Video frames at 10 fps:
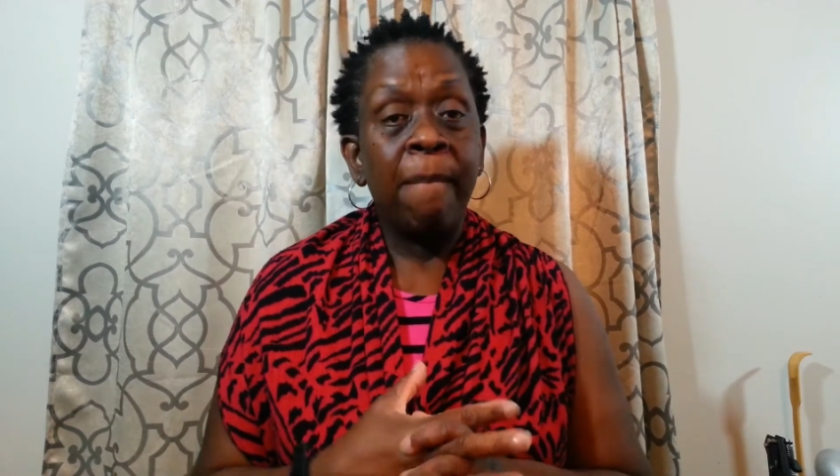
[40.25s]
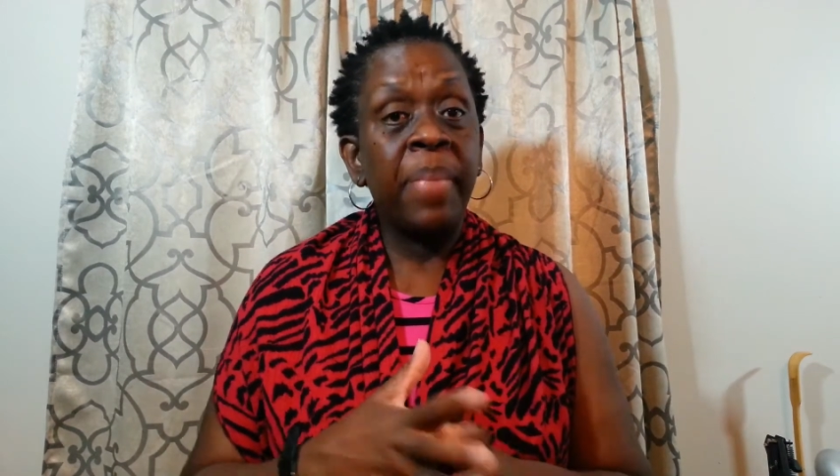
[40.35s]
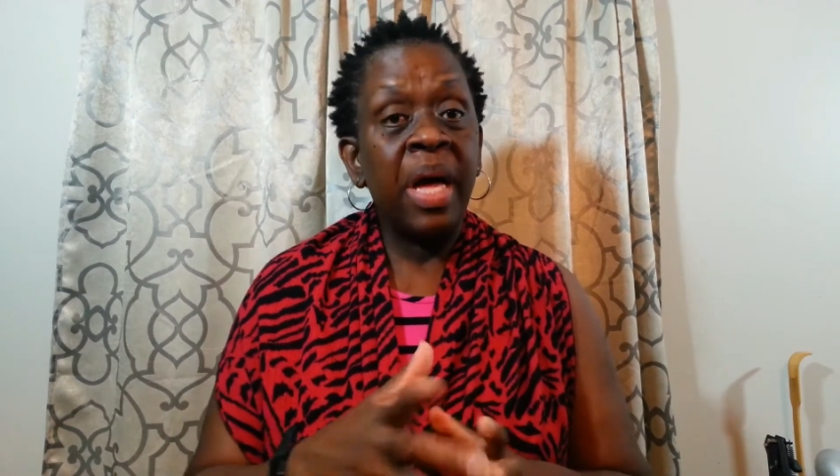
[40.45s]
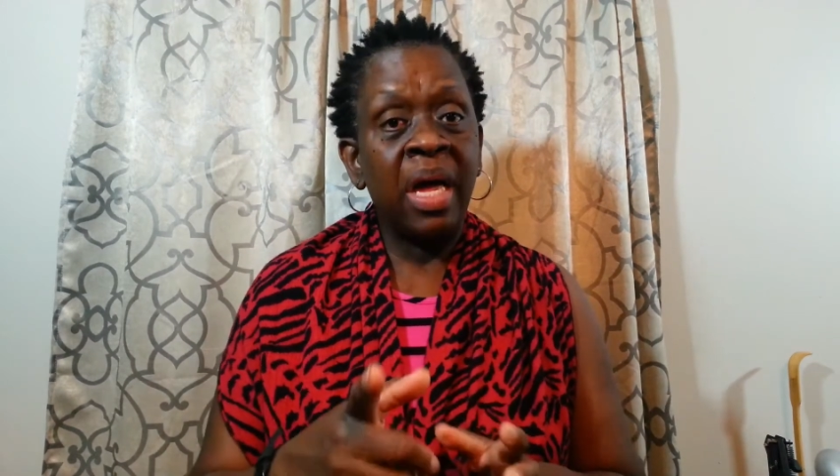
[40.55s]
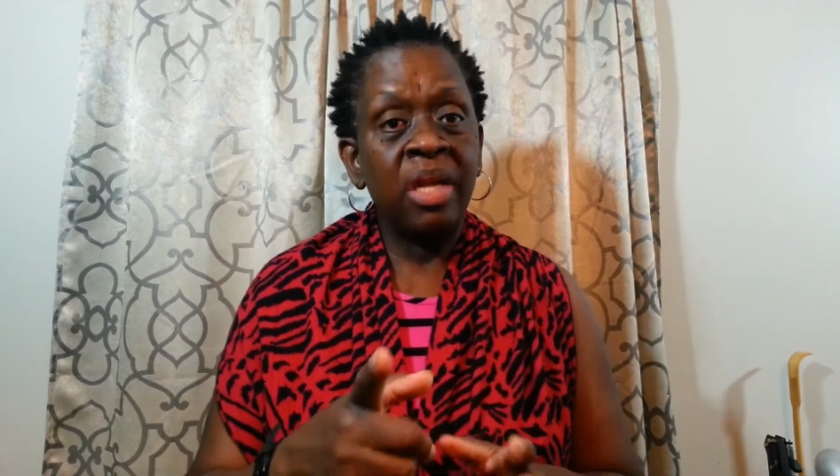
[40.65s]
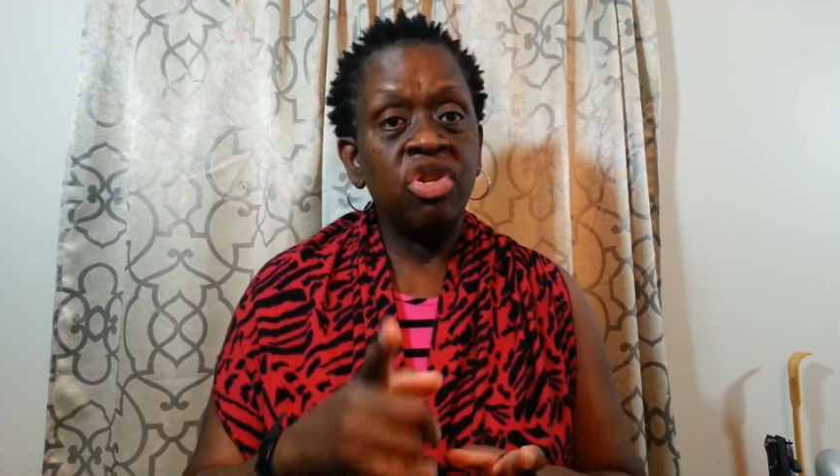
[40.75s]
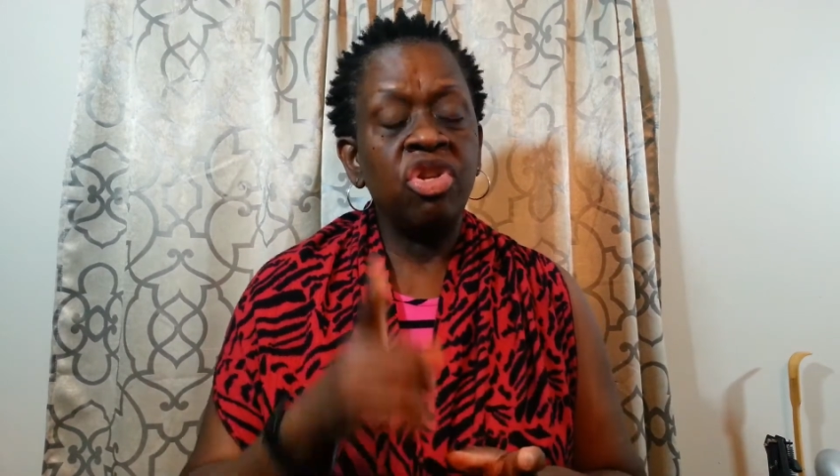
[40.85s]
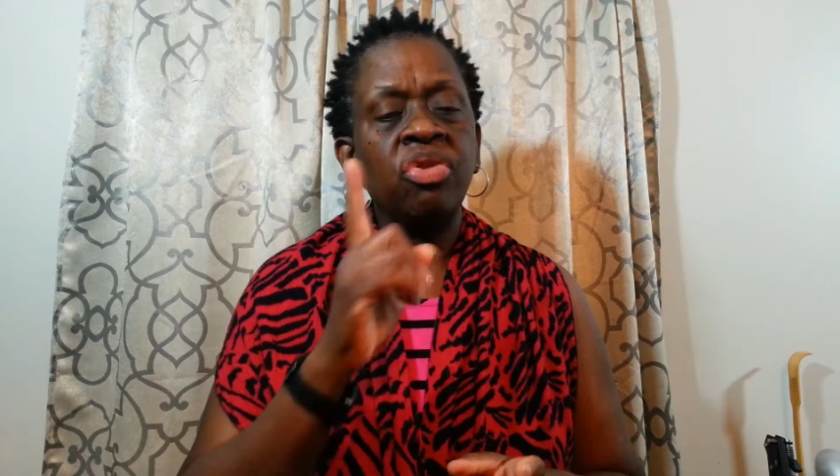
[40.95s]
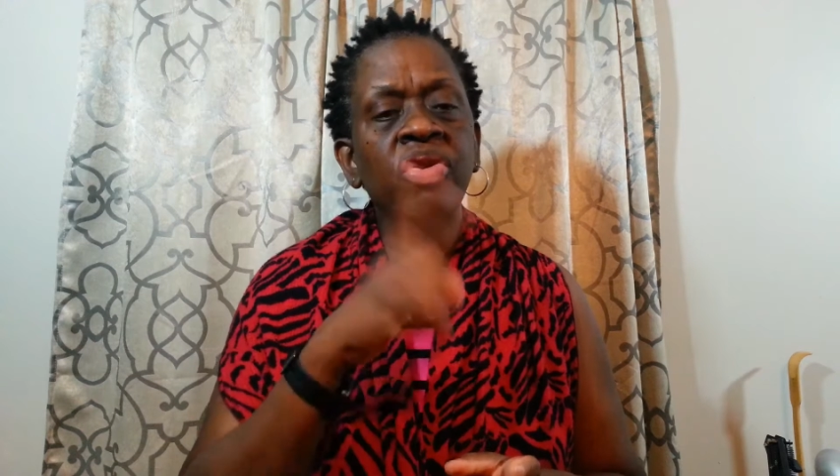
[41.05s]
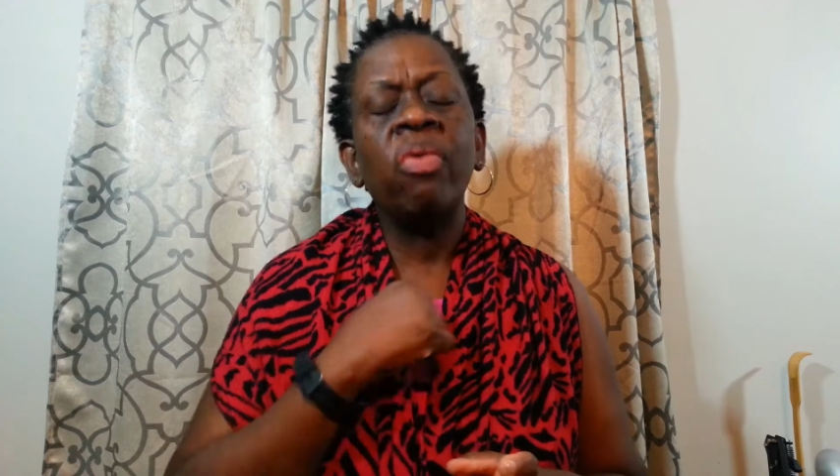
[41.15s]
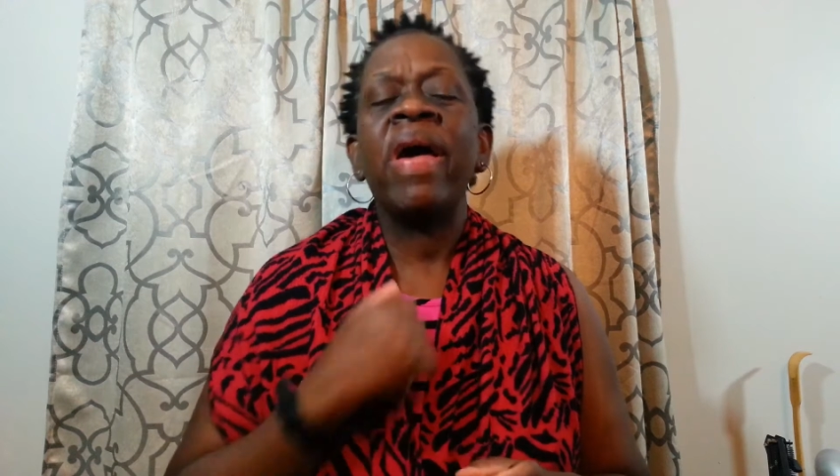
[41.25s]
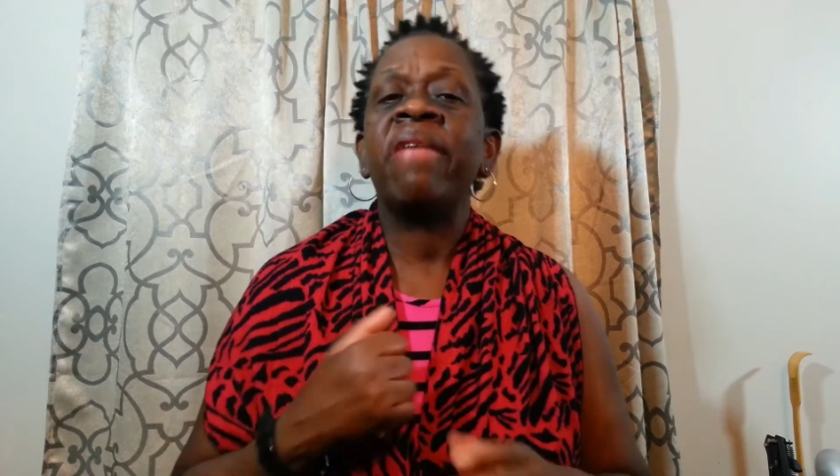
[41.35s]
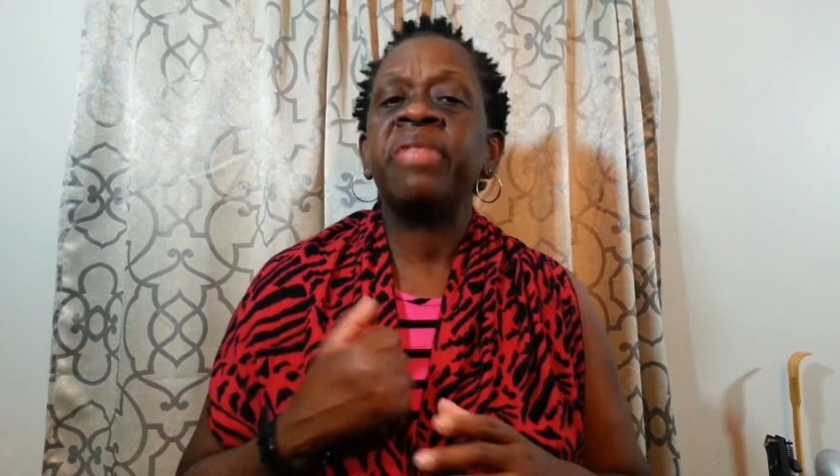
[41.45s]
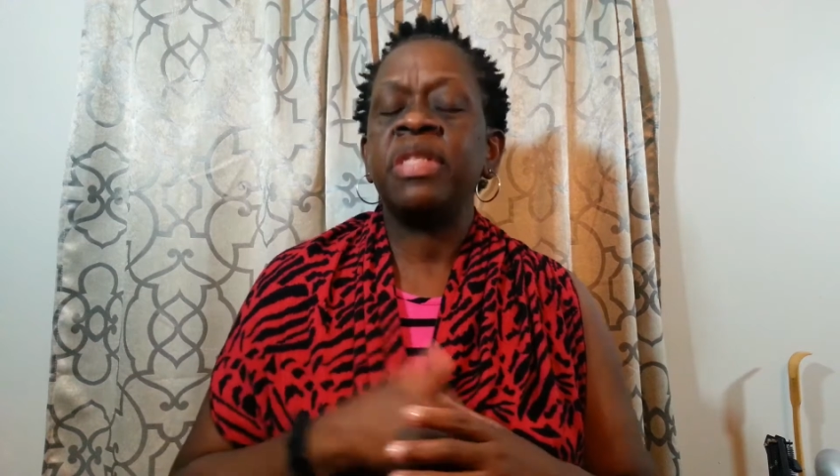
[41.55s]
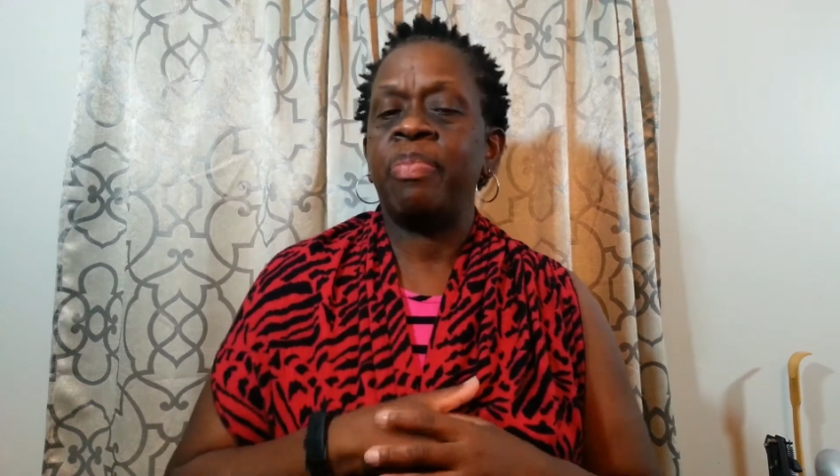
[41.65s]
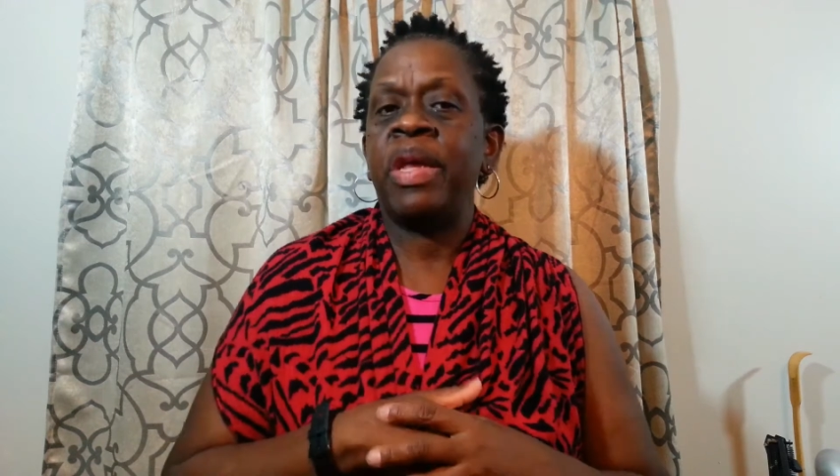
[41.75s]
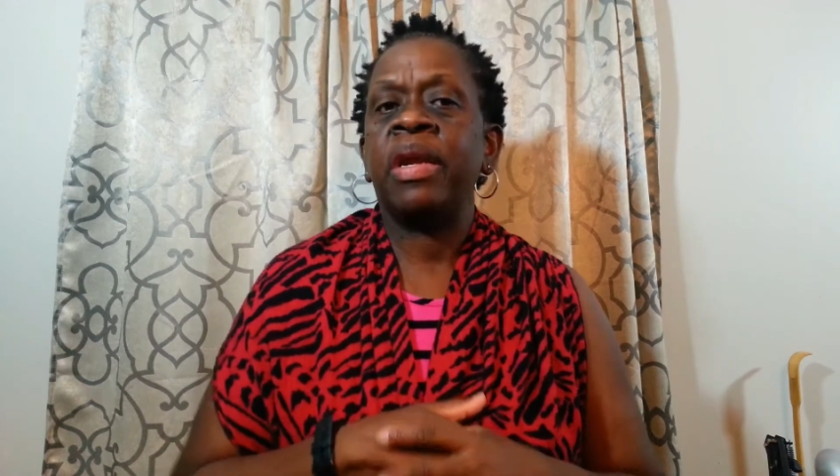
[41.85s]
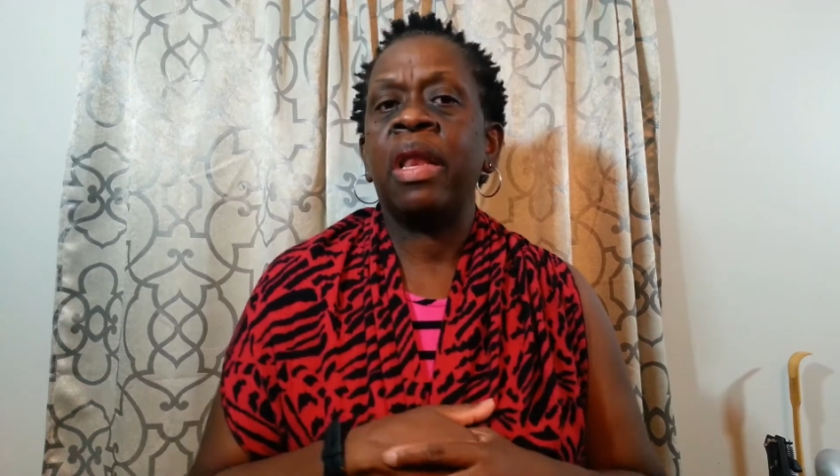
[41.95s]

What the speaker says: But you don't have to spend